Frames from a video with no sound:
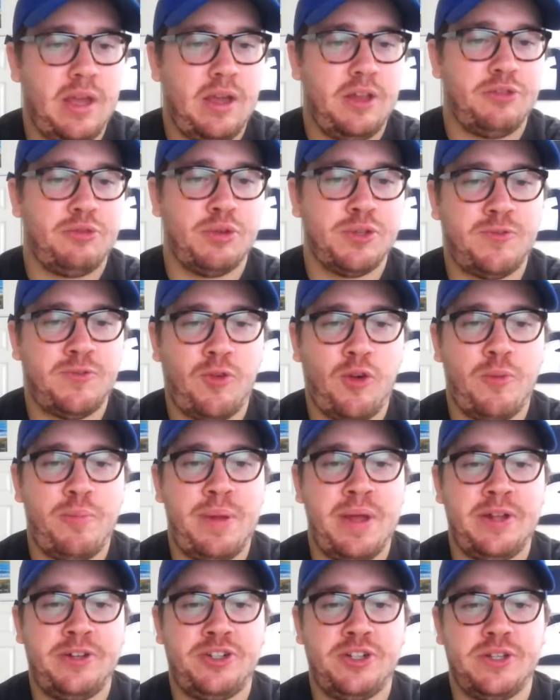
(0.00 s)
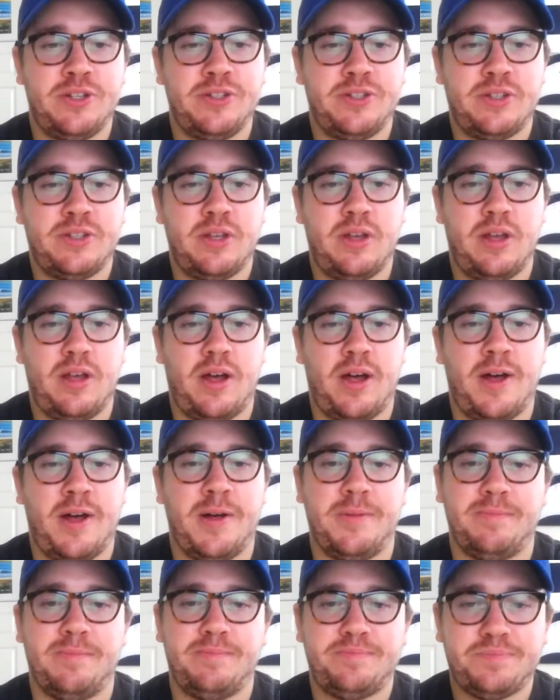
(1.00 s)
Throws 4 pitches,
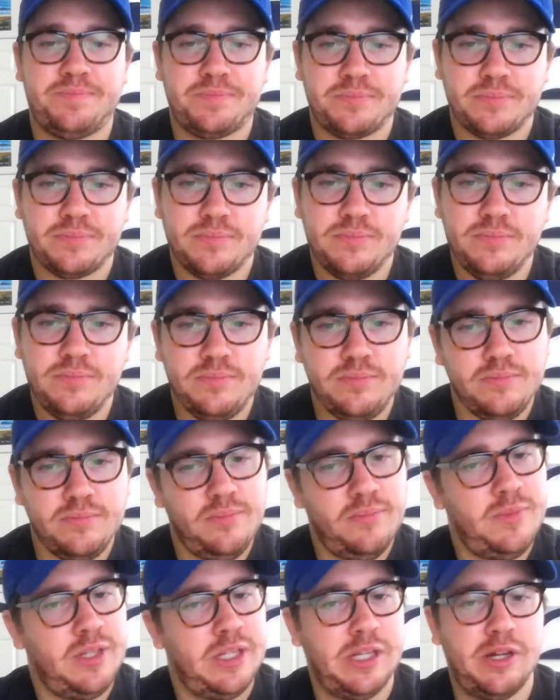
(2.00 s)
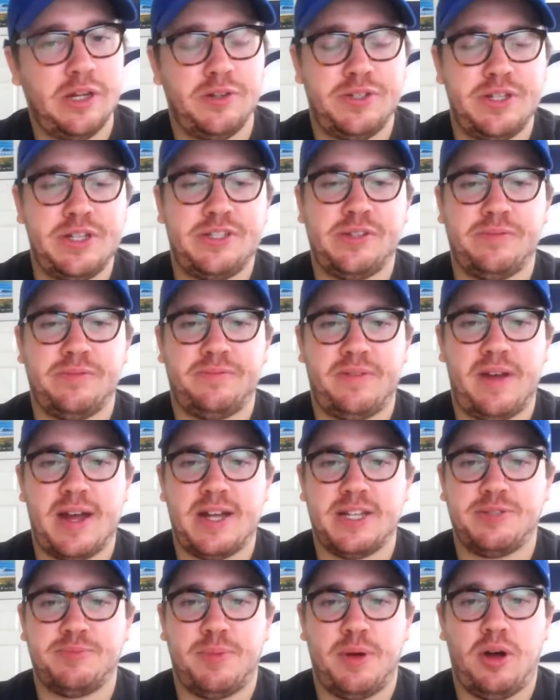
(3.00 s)
you know, decent
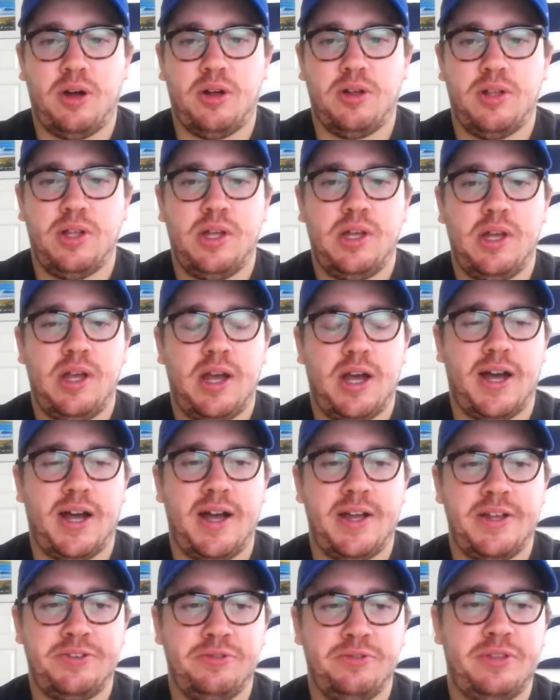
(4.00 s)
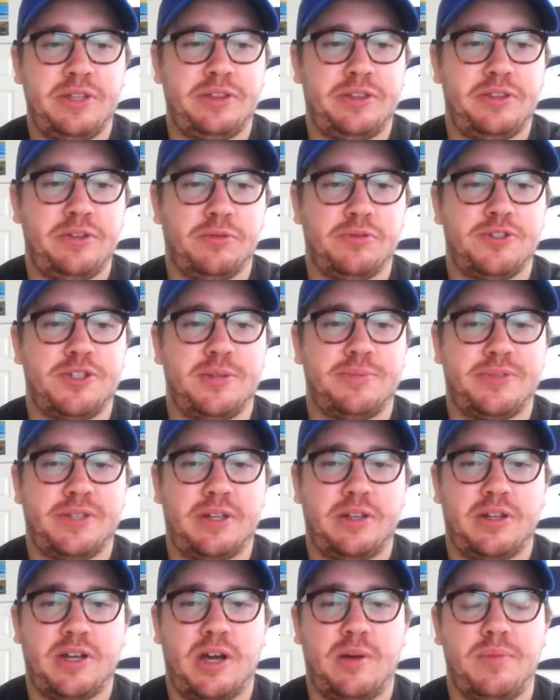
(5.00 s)
fastball. I do think the ownership's going
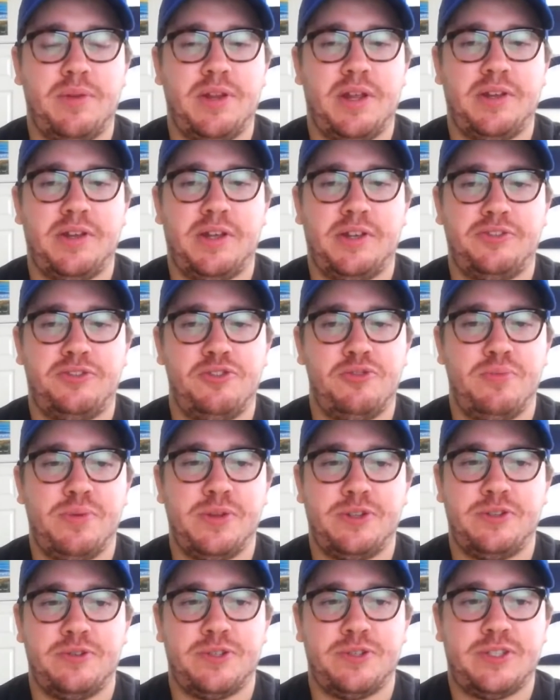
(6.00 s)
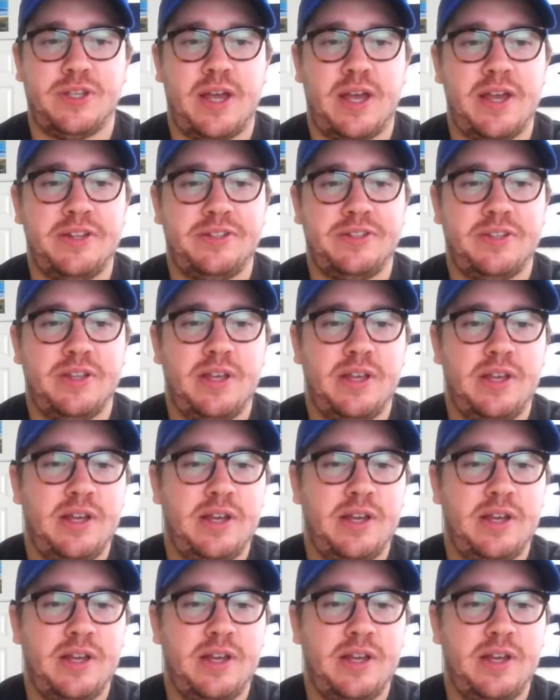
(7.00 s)
to come in on two pitchers' sites.